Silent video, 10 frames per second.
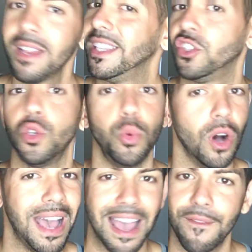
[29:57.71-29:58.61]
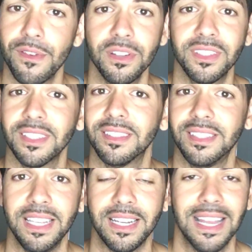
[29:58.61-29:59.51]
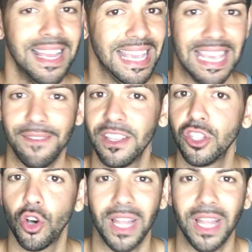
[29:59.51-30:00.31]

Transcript: you will ever succeed, even though that's